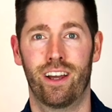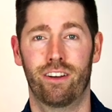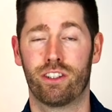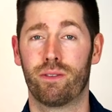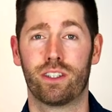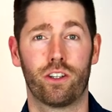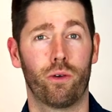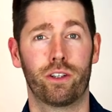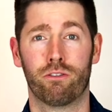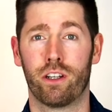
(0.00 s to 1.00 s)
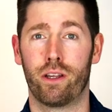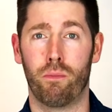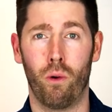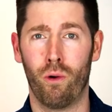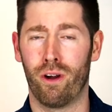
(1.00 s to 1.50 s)
Something's going really
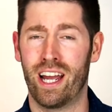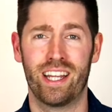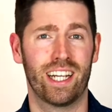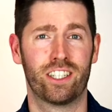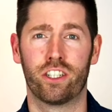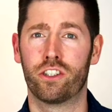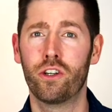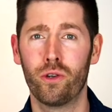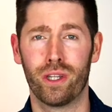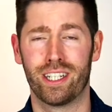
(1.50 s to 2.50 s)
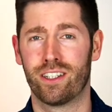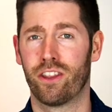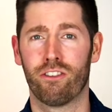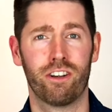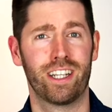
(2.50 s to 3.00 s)
poor, hey, that's a 2, that's a
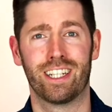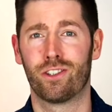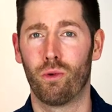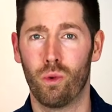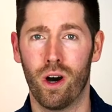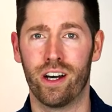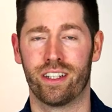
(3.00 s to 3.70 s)
3, that's a 1.